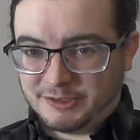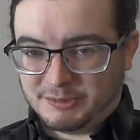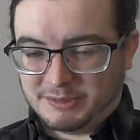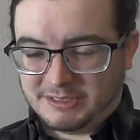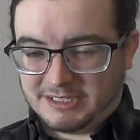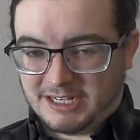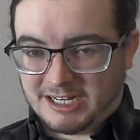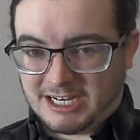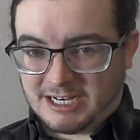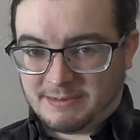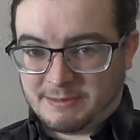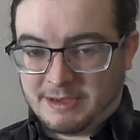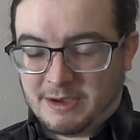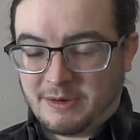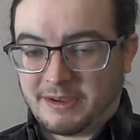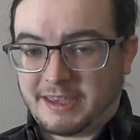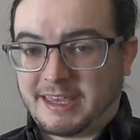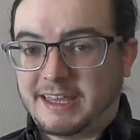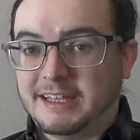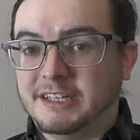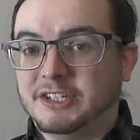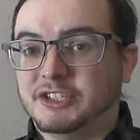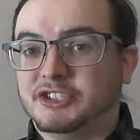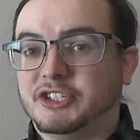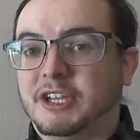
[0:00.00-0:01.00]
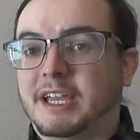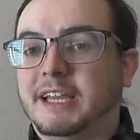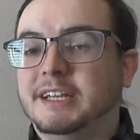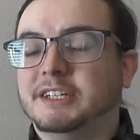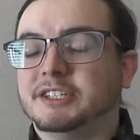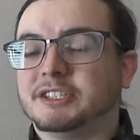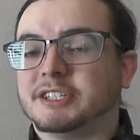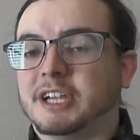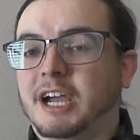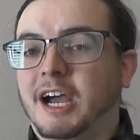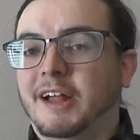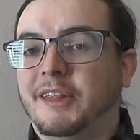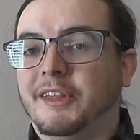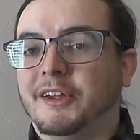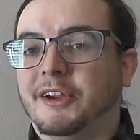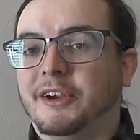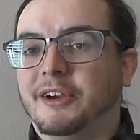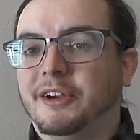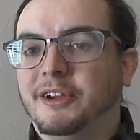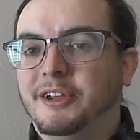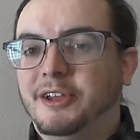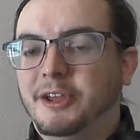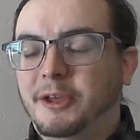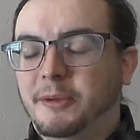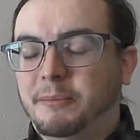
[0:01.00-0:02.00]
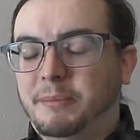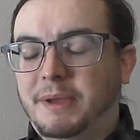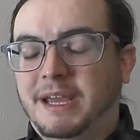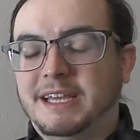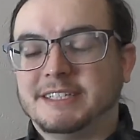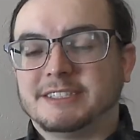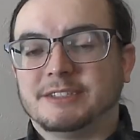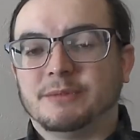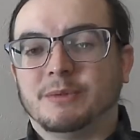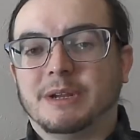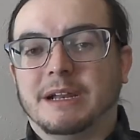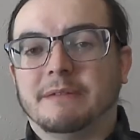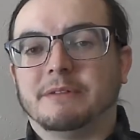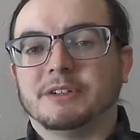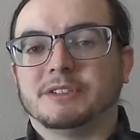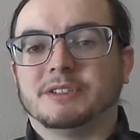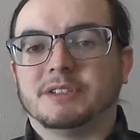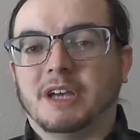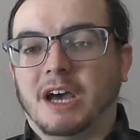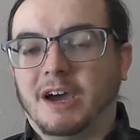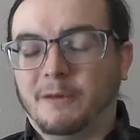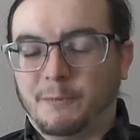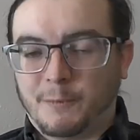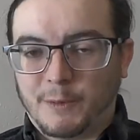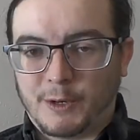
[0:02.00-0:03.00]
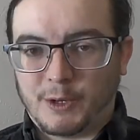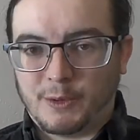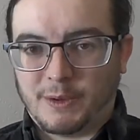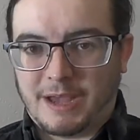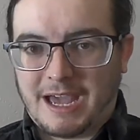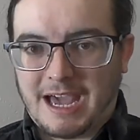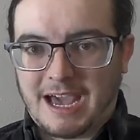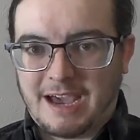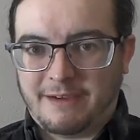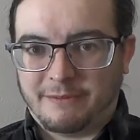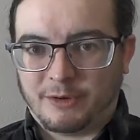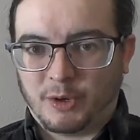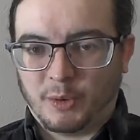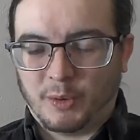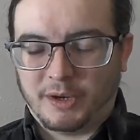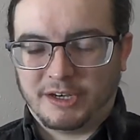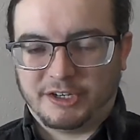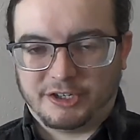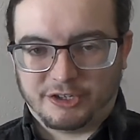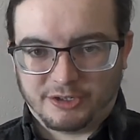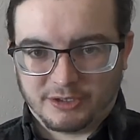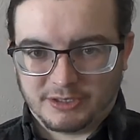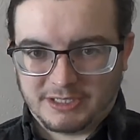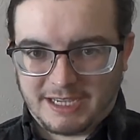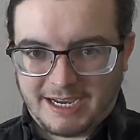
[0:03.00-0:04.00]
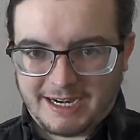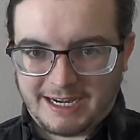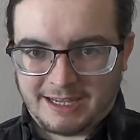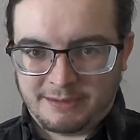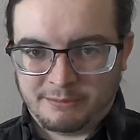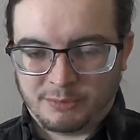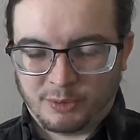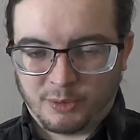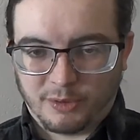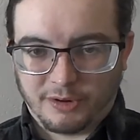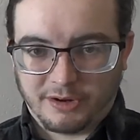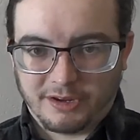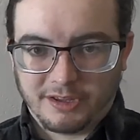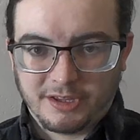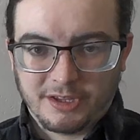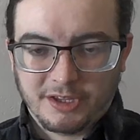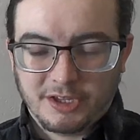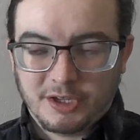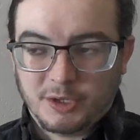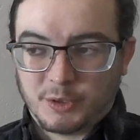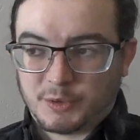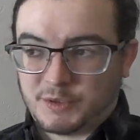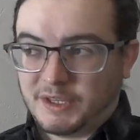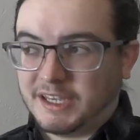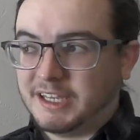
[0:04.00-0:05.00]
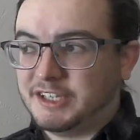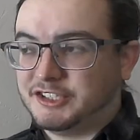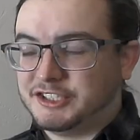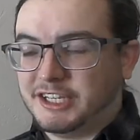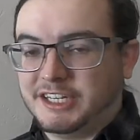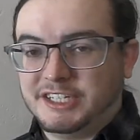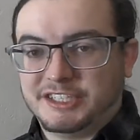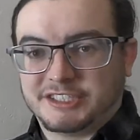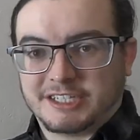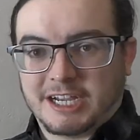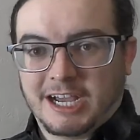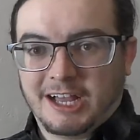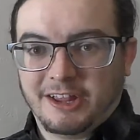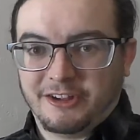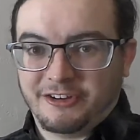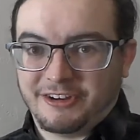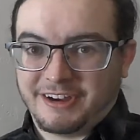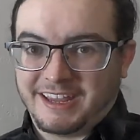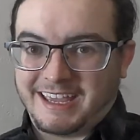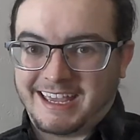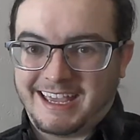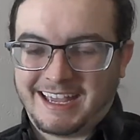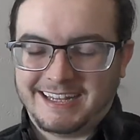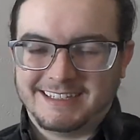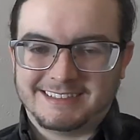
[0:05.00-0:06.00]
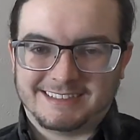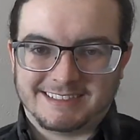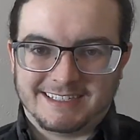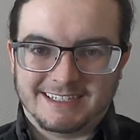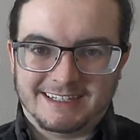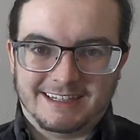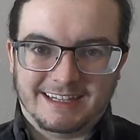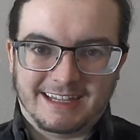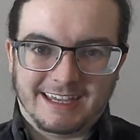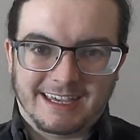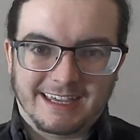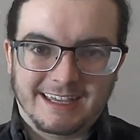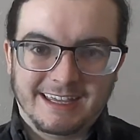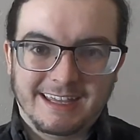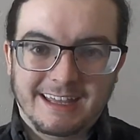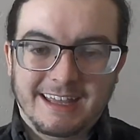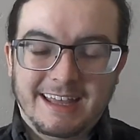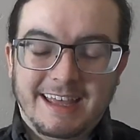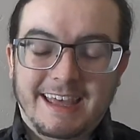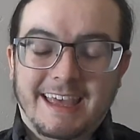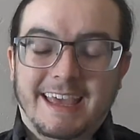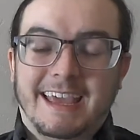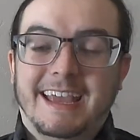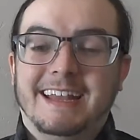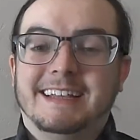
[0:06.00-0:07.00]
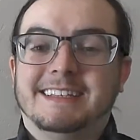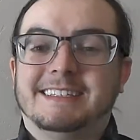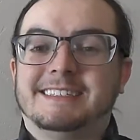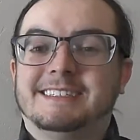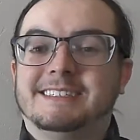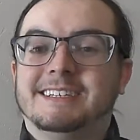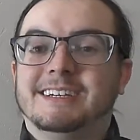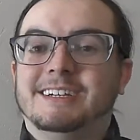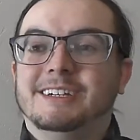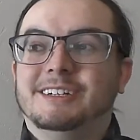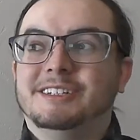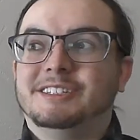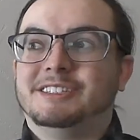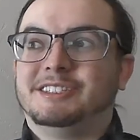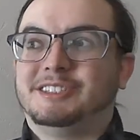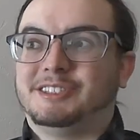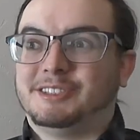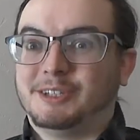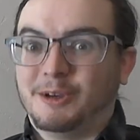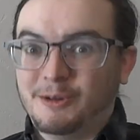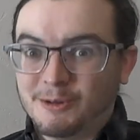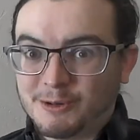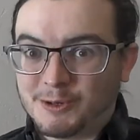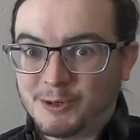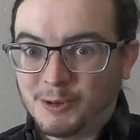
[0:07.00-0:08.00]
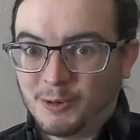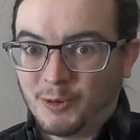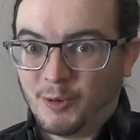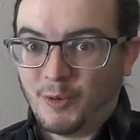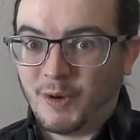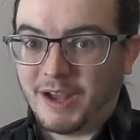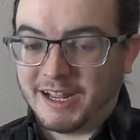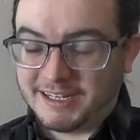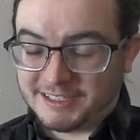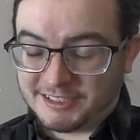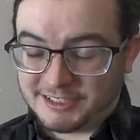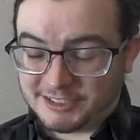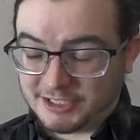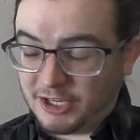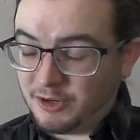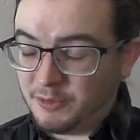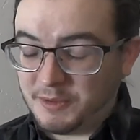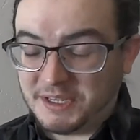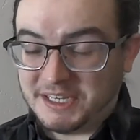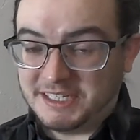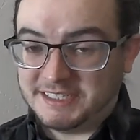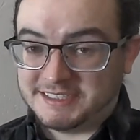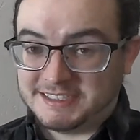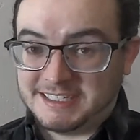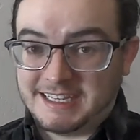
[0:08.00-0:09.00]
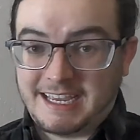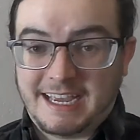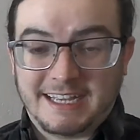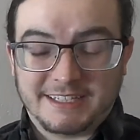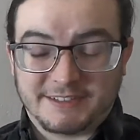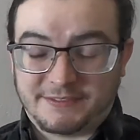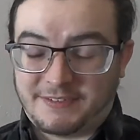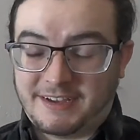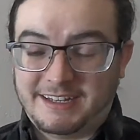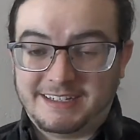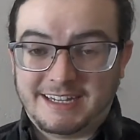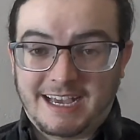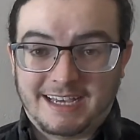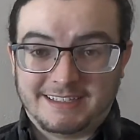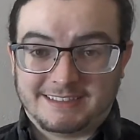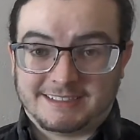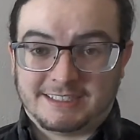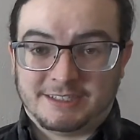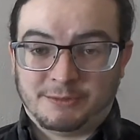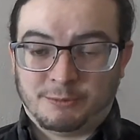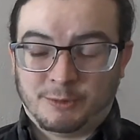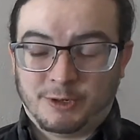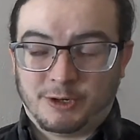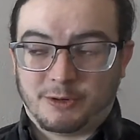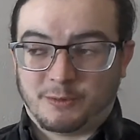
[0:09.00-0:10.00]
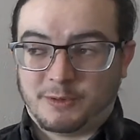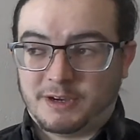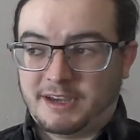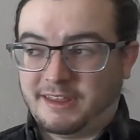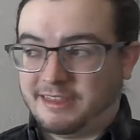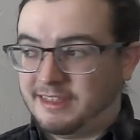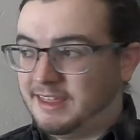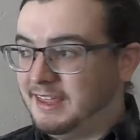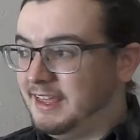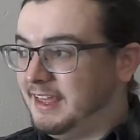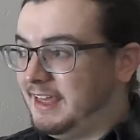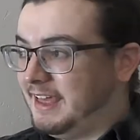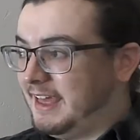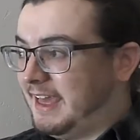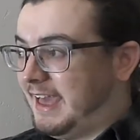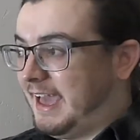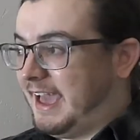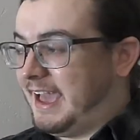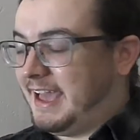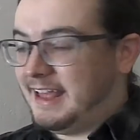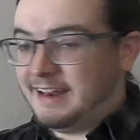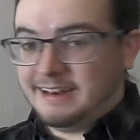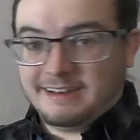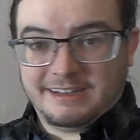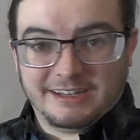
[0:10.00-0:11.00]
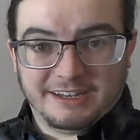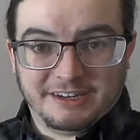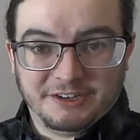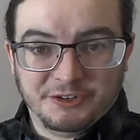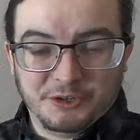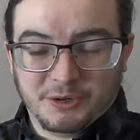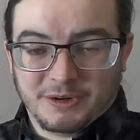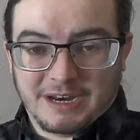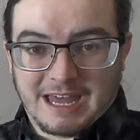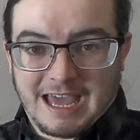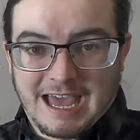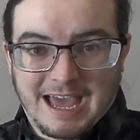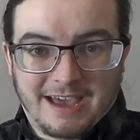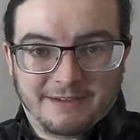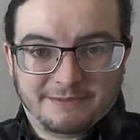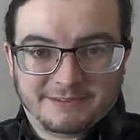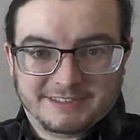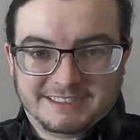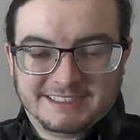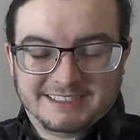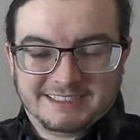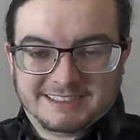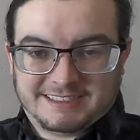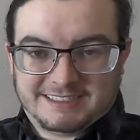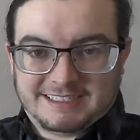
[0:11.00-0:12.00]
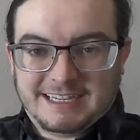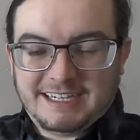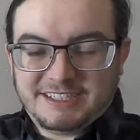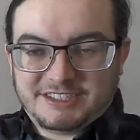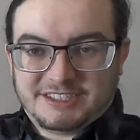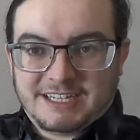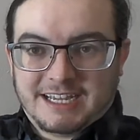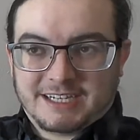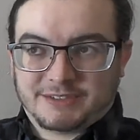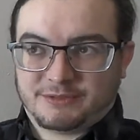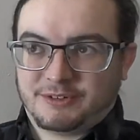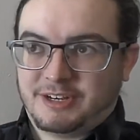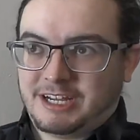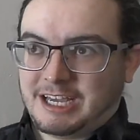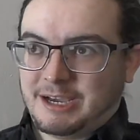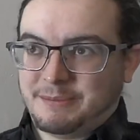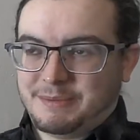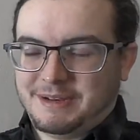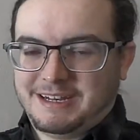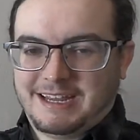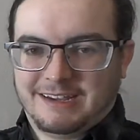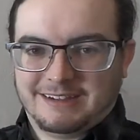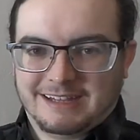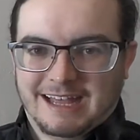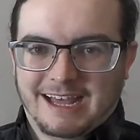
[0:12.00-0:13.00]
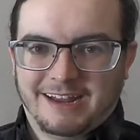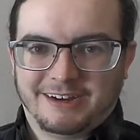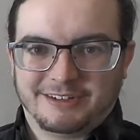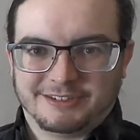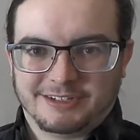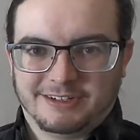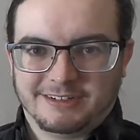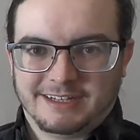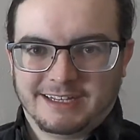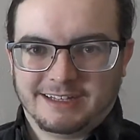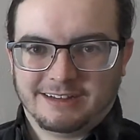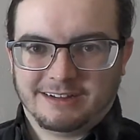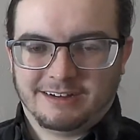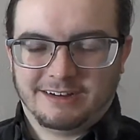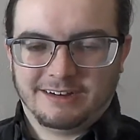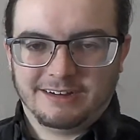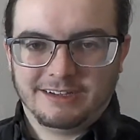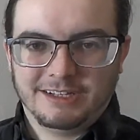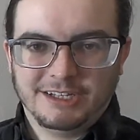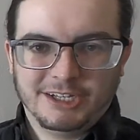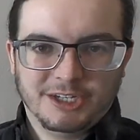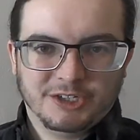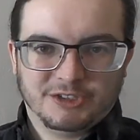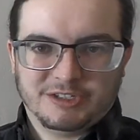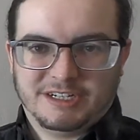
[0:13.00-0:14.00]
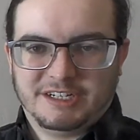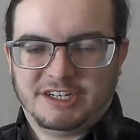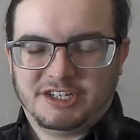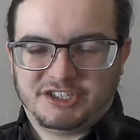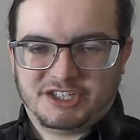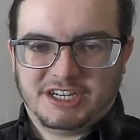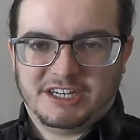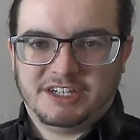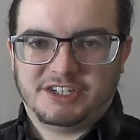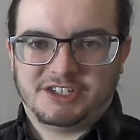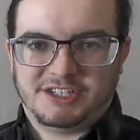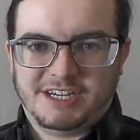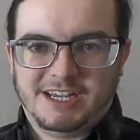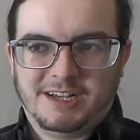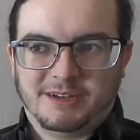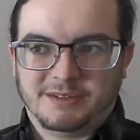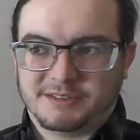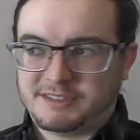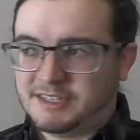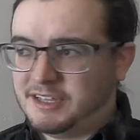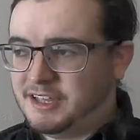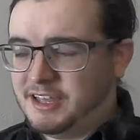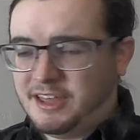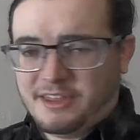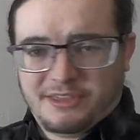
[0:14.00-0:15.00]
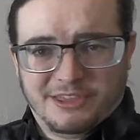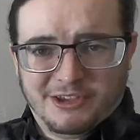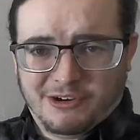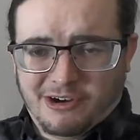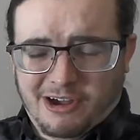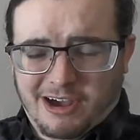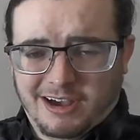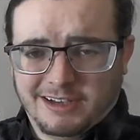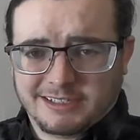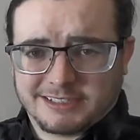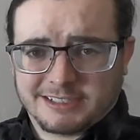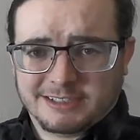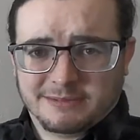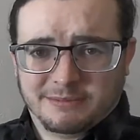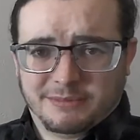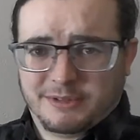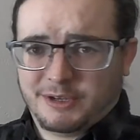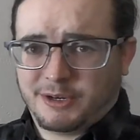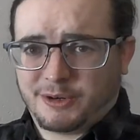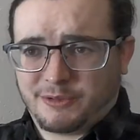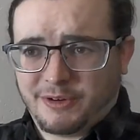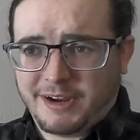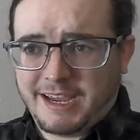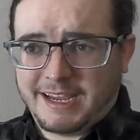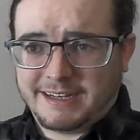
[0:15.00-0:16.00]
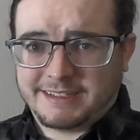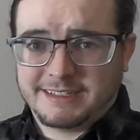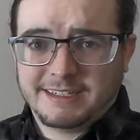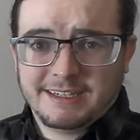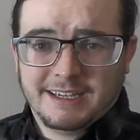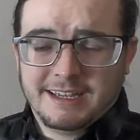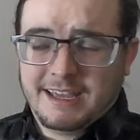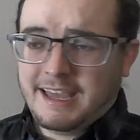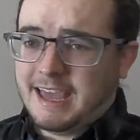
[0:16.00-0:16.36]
we talked about, can change color based on whatever software you have going to your lighting board. So they can change color instantly. It's so cool. It's so easy. It's fantastic to work with. And you don't have stage techs running up and down ladders all day long trying to change gels. They're awesome. They're great.